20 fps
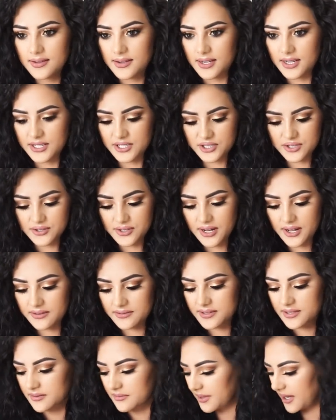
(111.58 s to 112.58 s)
I should
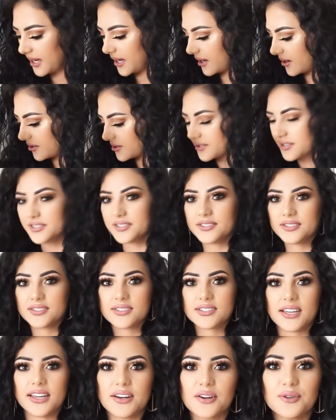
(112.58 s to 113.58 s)
have some hangers on the
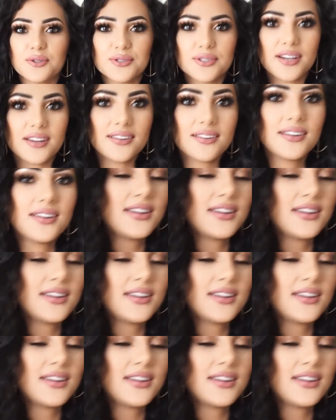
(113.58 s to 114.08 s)
side. Hold on.